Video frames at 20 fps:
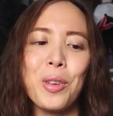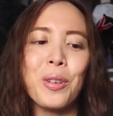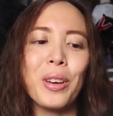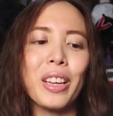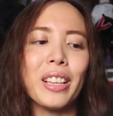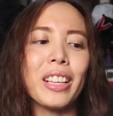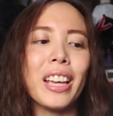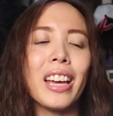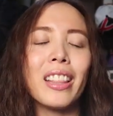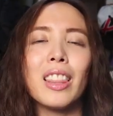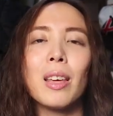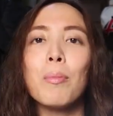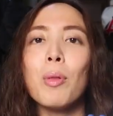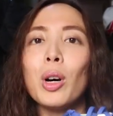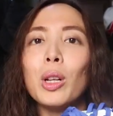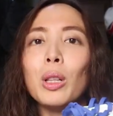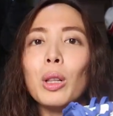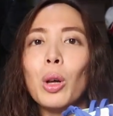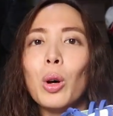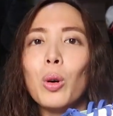You can get them
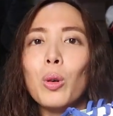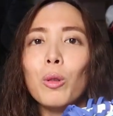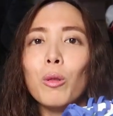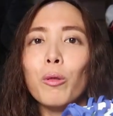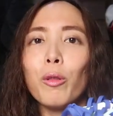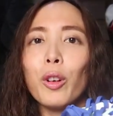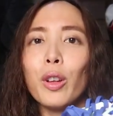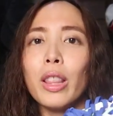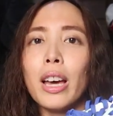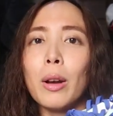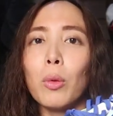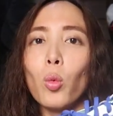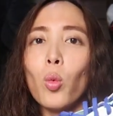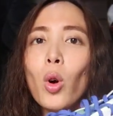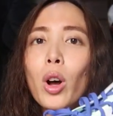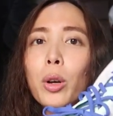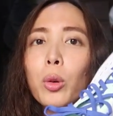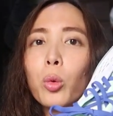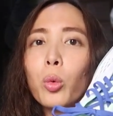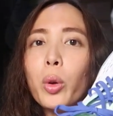on loan for that
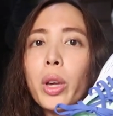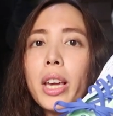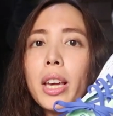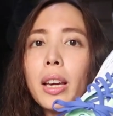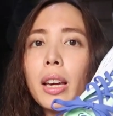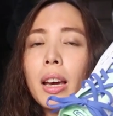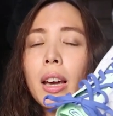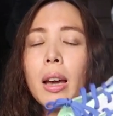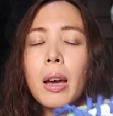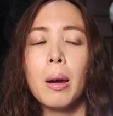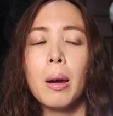one week